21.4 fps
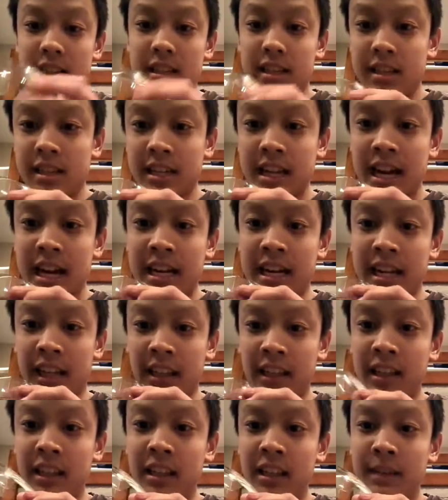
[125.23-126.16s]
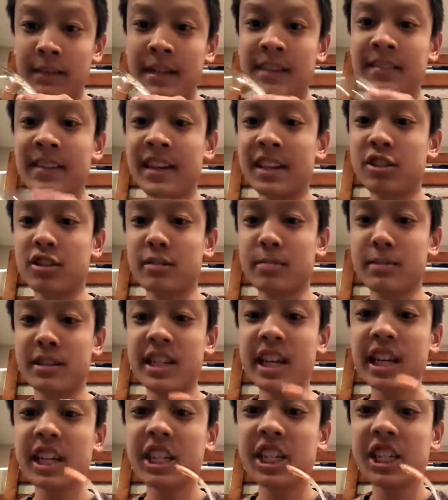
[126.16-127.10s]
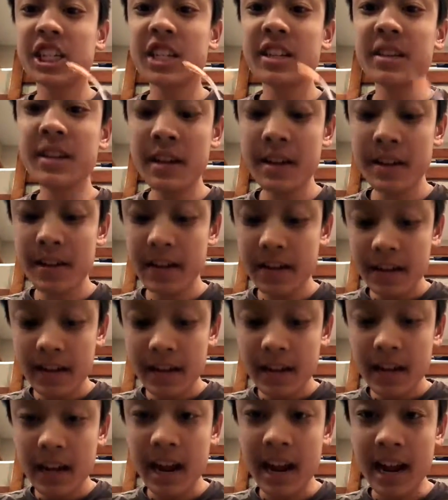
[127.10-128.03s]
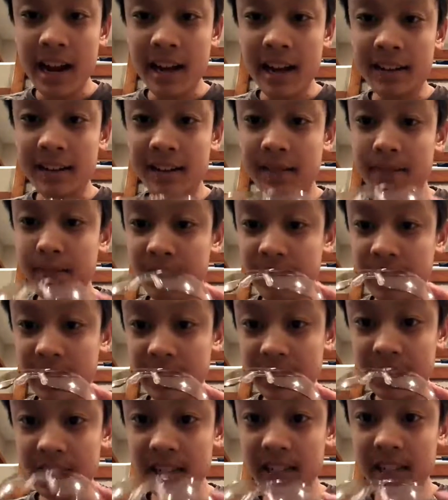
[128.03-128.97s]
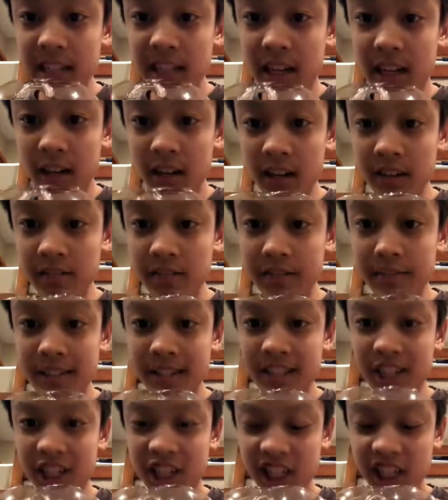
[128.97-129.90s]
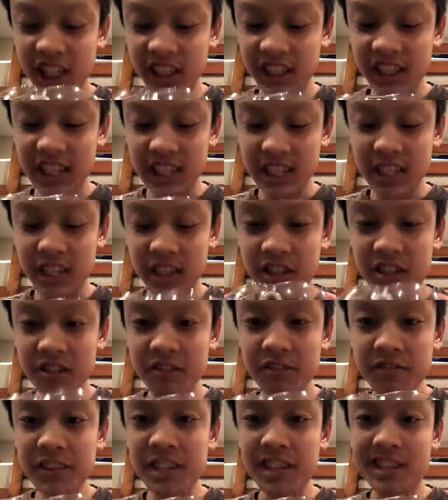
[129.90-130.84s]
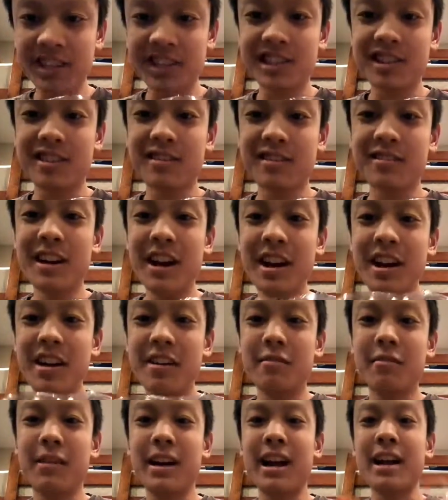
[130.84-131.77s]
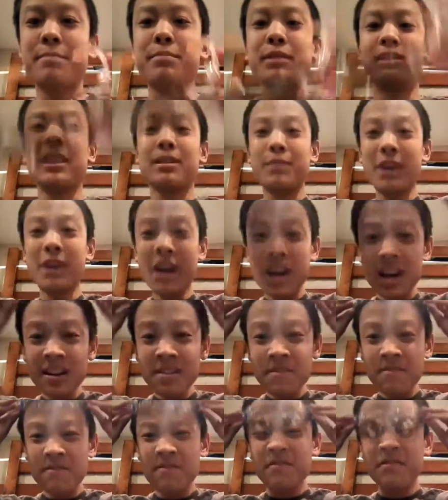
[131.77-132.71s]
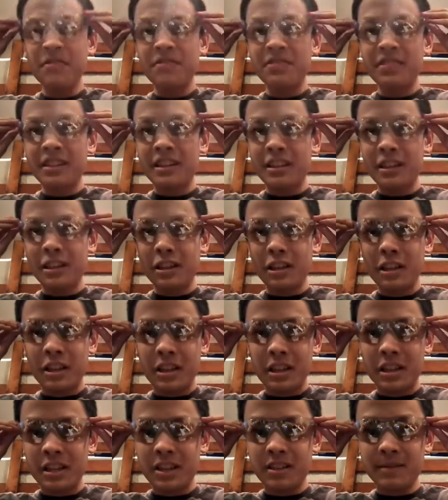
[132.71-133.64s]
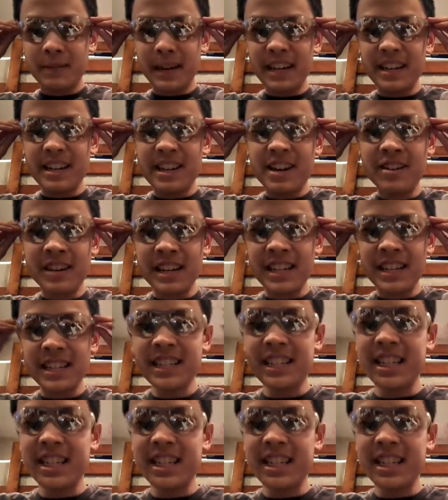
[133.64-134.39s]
you got a little bit of extra protection, and these things are even meant to shield against UV, so when I put them on, you might notice